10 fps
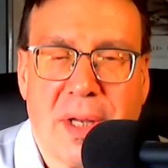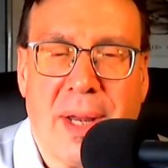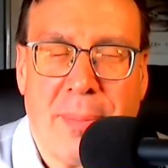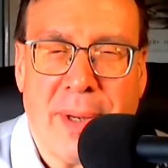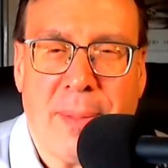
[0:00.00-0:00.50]
And I
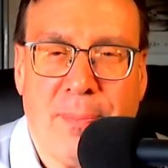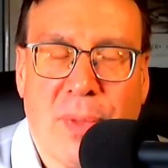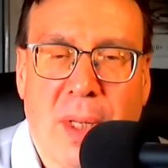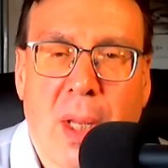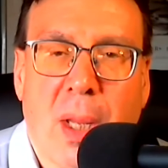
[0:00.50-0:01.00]
mean,
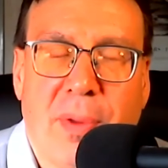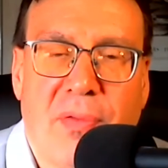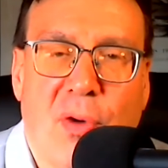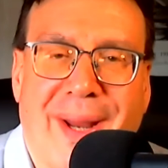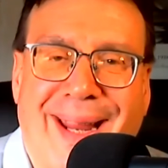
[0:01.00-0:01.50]

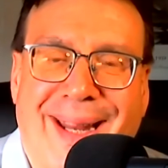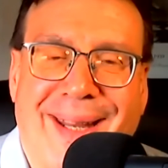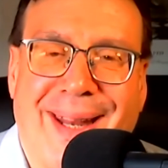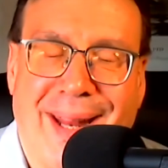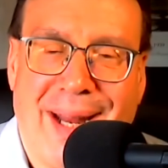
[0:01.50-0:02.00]
before I get
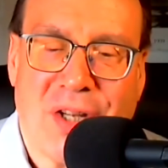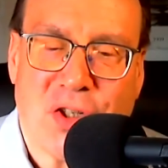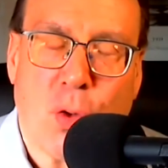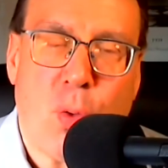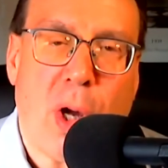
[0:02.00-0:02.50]
into that, I
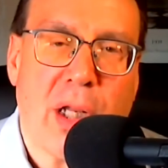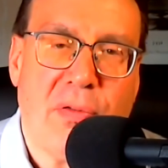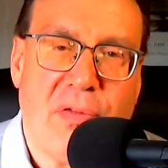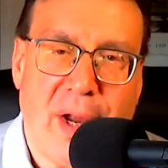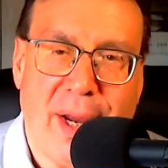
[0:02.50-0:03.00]
should
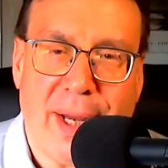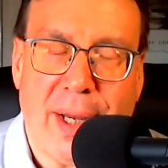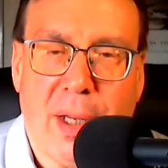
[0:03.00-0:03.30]
qualify